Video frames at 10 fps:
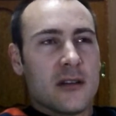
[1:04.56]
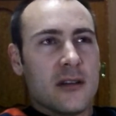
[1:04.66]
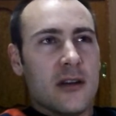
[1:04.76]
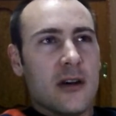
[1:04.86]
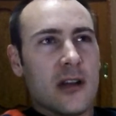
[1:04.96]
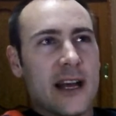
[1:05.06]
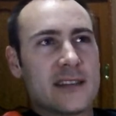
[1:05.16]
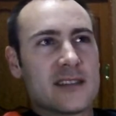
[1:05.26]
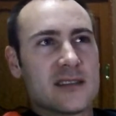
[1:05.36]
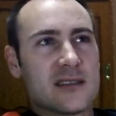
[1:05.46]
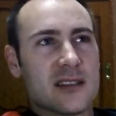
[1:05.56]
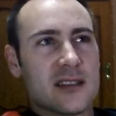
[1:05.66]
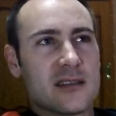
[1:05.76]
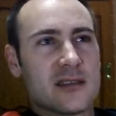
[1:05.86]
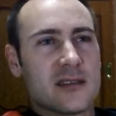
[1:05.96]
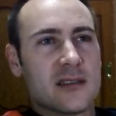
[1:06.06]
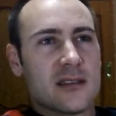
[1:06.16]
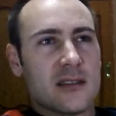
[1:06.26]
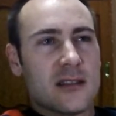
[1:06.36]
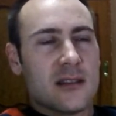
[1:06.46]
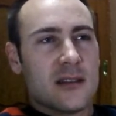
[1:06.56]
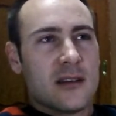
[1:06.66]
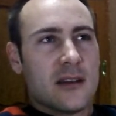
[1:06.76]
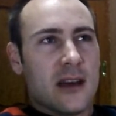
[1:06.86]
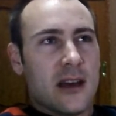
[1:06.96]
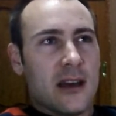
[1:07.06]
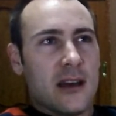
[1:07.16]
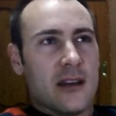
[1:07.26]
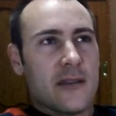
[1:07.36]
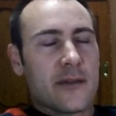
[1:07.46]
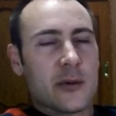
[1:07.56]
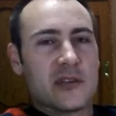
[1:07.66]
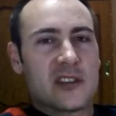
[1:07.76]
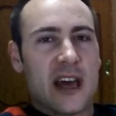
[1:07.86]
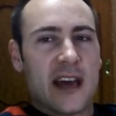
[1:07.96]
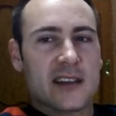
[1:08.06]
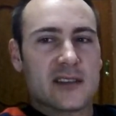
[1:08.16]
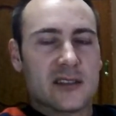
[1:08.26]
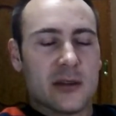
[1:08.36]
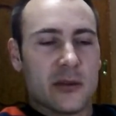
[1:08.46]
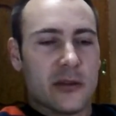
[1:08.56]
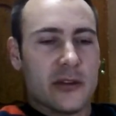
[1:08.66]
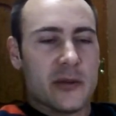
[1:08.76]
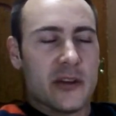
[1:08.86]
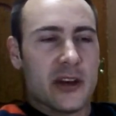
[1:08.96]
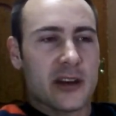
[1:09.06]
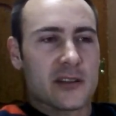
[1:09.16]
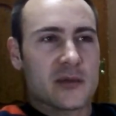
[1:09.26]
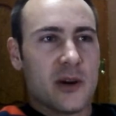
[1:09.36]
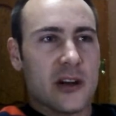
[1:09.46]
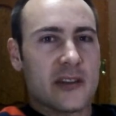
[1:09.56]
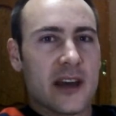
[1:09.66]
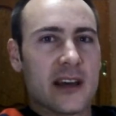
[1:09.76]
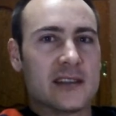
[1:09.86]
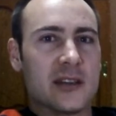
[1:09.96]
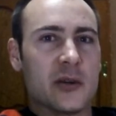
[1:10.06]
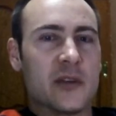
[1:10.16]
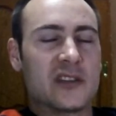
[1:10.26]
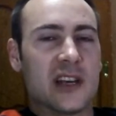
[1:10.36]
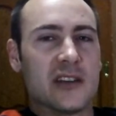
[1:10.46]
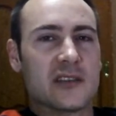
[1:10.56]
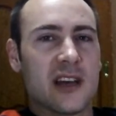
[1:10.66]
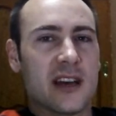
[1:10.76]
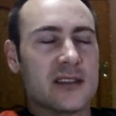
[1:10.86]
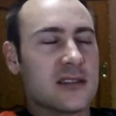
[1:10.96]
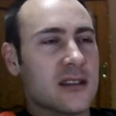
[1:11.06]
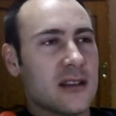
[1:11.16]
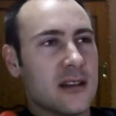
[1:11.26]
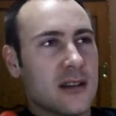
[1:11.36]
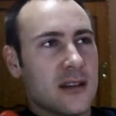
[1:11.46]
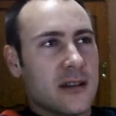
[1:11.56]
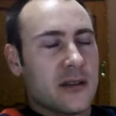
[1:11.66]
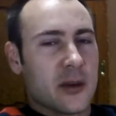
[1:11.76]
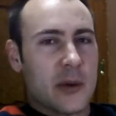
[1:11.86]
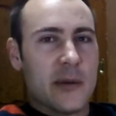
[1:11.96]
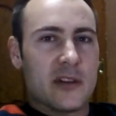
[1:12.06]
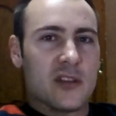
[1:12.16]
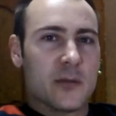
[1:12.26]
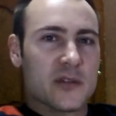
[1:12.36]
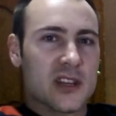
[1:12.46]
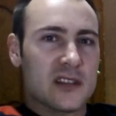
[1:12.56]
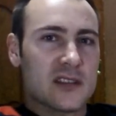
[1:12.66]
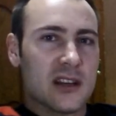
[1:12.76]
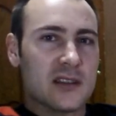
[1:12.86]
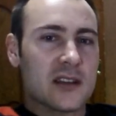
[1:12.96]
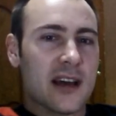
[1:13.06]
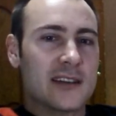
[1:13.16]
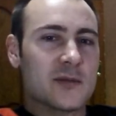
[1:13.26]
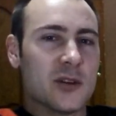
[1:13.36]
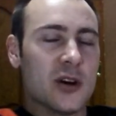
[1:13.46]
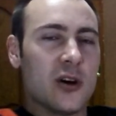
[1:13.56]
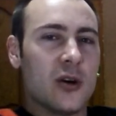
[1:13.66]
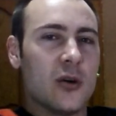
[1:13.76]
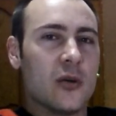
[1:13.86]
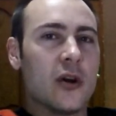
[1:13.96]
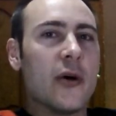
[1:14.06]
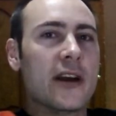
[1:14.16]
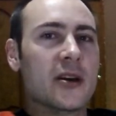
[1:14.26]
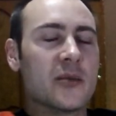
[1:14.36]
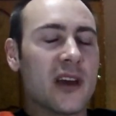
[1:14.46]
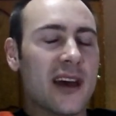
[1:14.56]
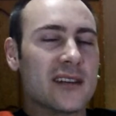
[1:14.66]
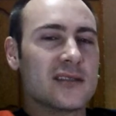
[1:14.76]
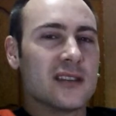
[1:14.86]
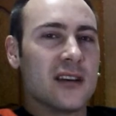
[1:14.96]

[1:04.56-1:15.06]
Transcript: no licenses, and if there was tax, it would only be like a small tax, and it would be sales tax, like maybe 2% sales tax, but no income tax